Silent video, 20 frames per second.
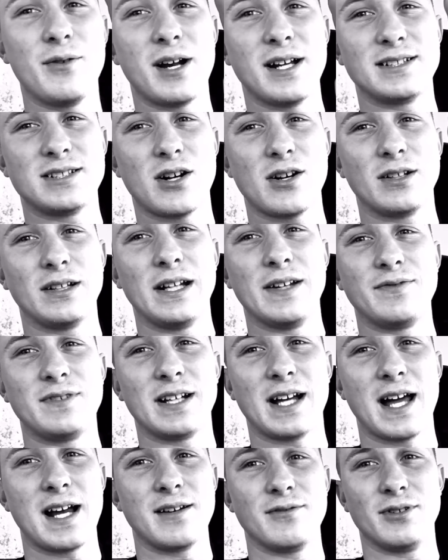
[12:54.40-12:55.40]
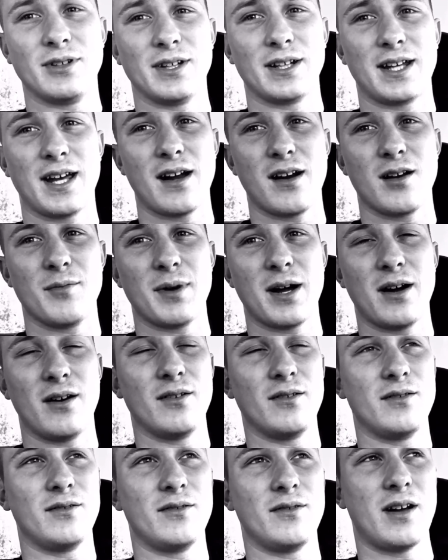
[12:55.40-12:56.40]
when I started lifting, I didn't really care
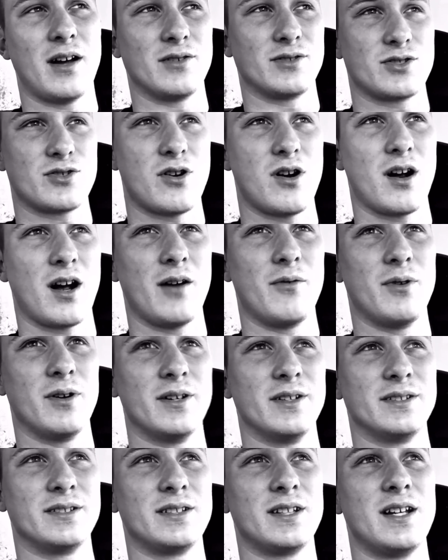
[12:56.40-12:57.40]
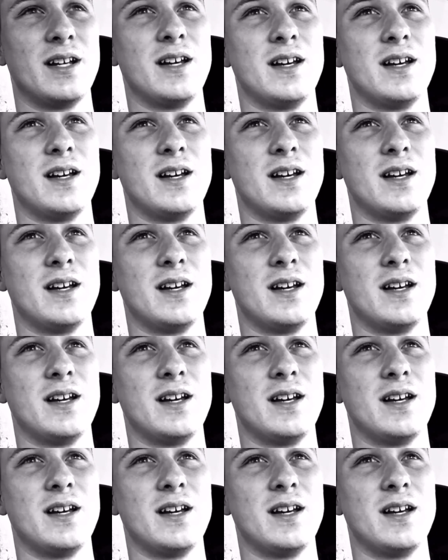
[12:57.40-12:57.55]
about how strong I was.